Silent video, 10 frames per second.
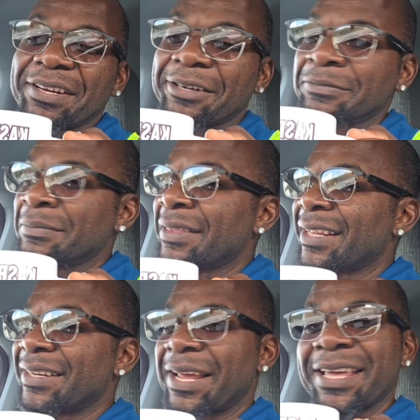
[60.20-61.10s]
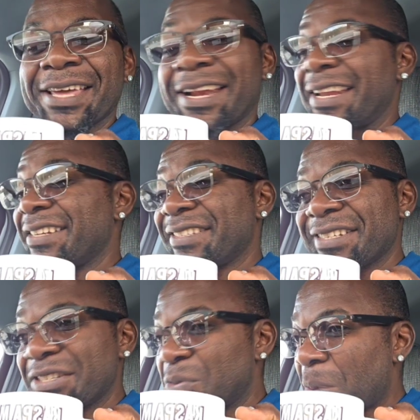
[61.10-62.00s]
now. Again, this
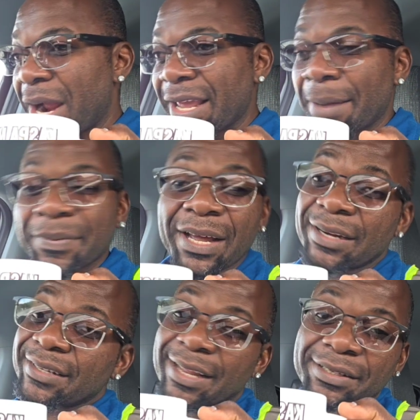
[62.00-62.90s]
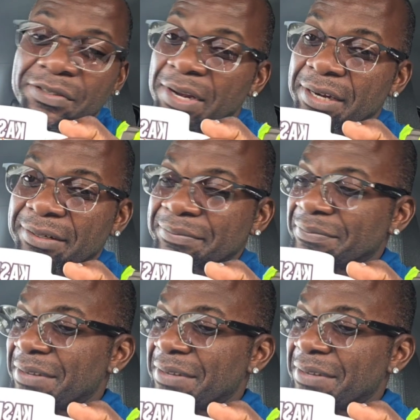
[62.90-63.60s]
is why I'm not a day trader.